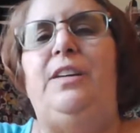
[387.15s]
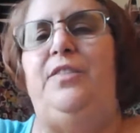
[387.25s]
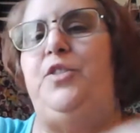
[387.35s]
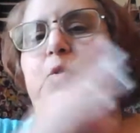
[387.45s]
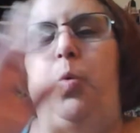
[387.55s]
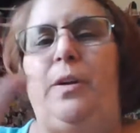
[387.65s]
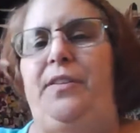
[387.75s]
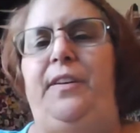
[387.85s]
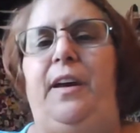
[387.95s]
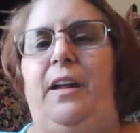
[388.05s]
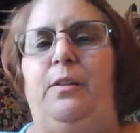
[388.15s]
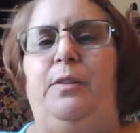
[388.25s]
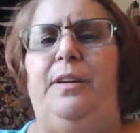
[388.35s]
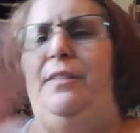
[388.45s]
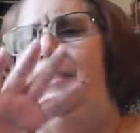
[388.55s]
it's 20
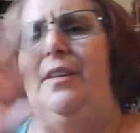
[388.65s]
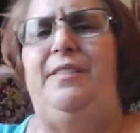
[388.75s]
calories a